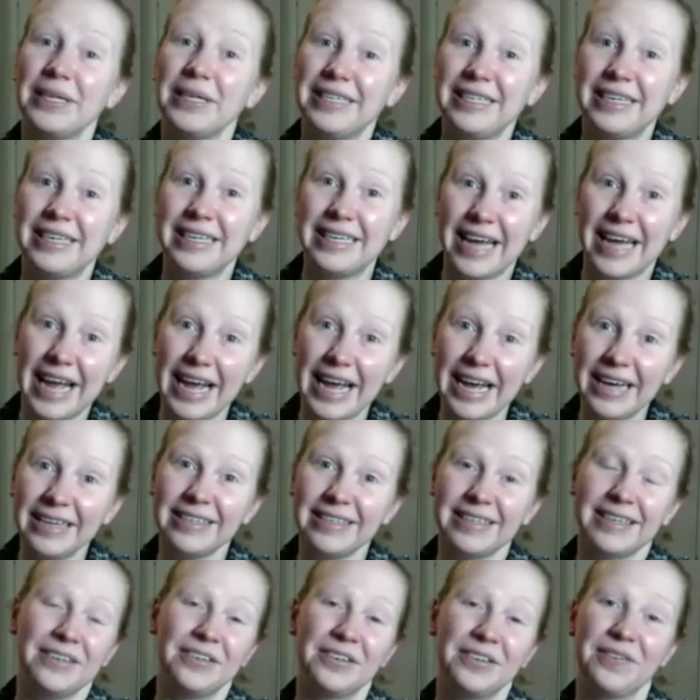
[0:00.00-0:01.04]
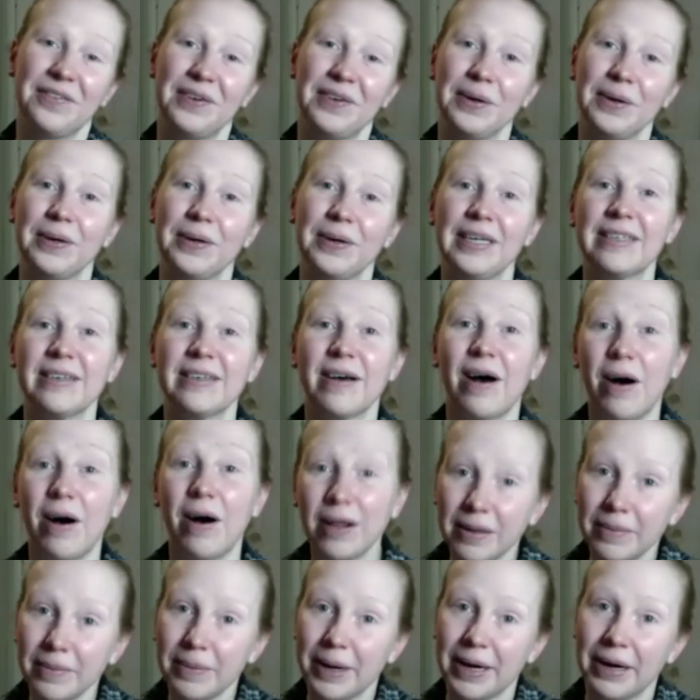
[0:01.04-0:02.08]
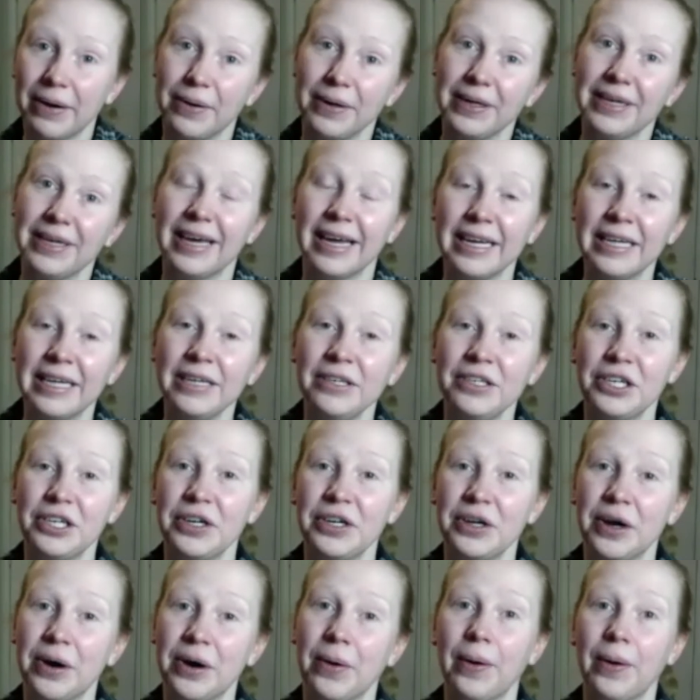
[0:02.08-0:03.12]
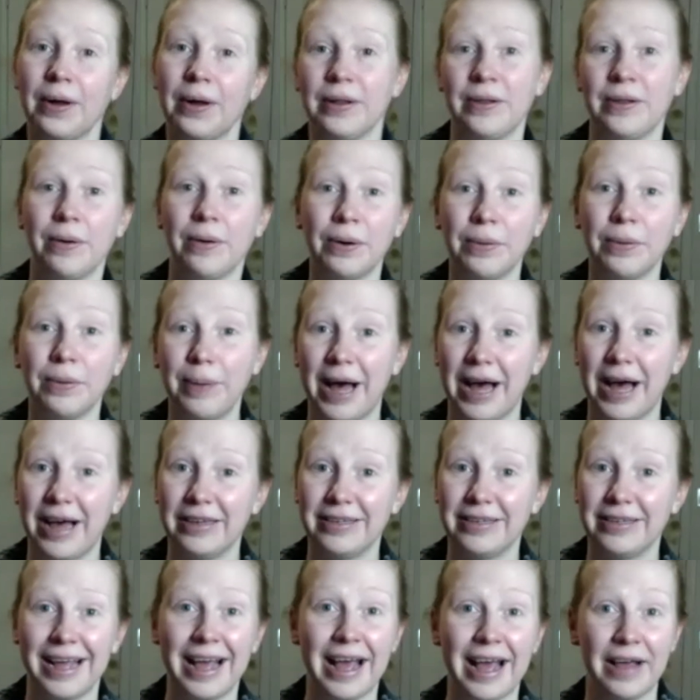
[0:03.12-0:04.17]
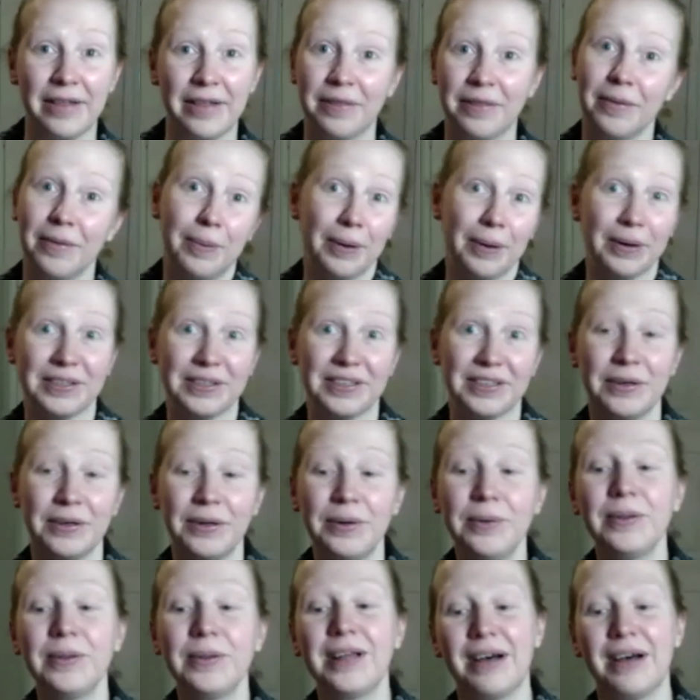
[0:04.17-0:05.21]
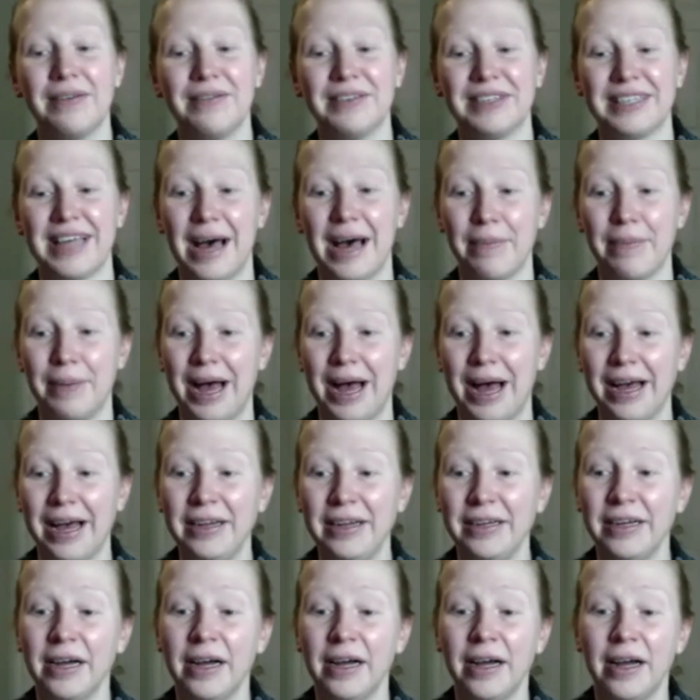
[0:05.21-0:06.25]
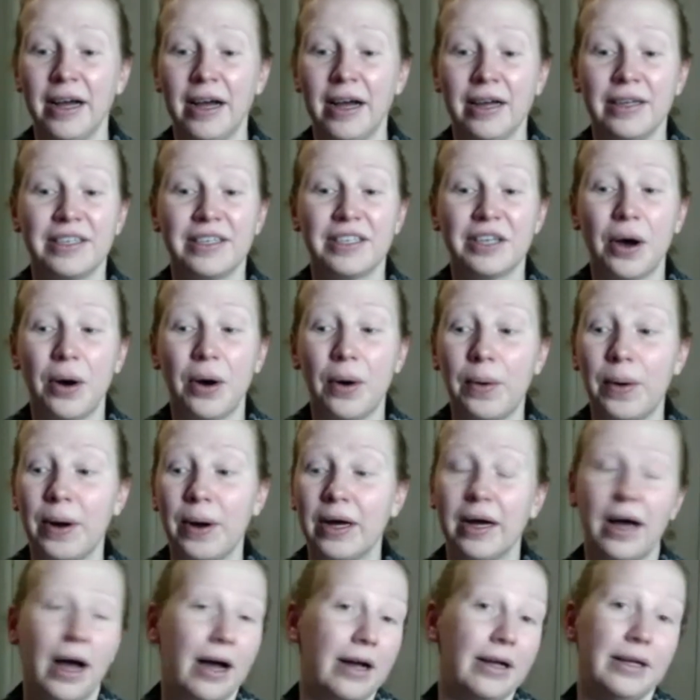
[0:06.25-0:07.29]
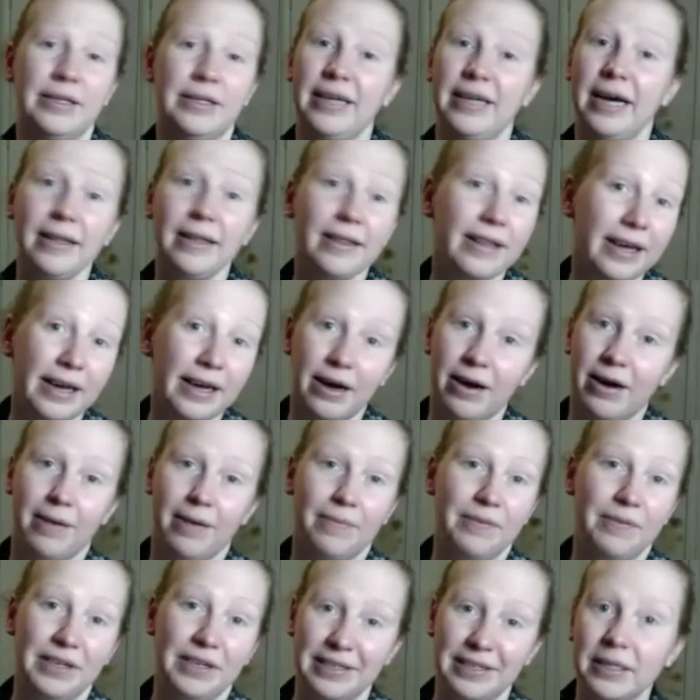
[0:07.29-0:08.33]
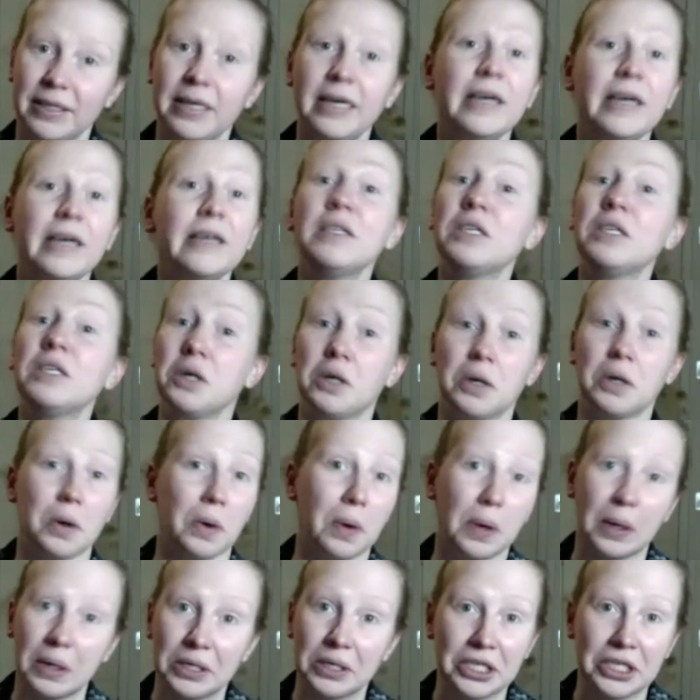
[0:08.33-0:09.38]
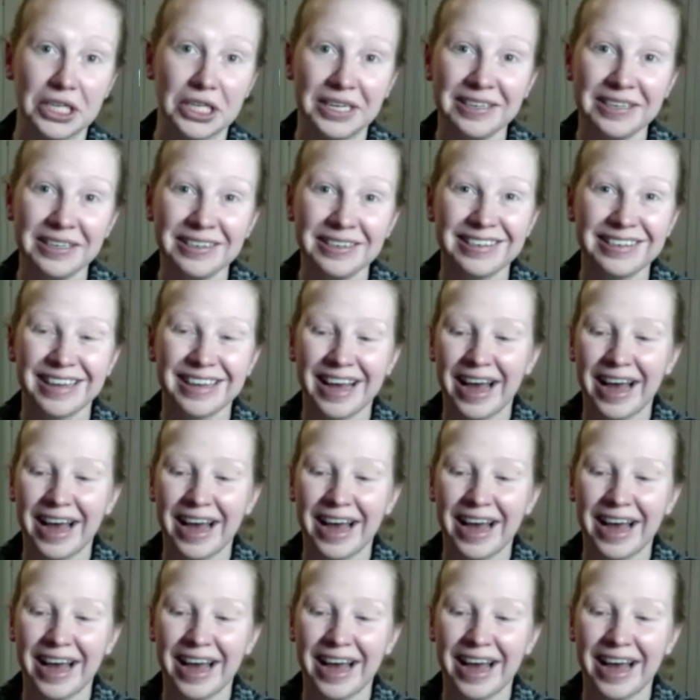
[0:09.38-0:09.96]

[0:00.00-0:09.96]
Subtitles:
today's interview is all about getting to know a local pet and the person who loves that pet. So Dudley obviously is gorgeous.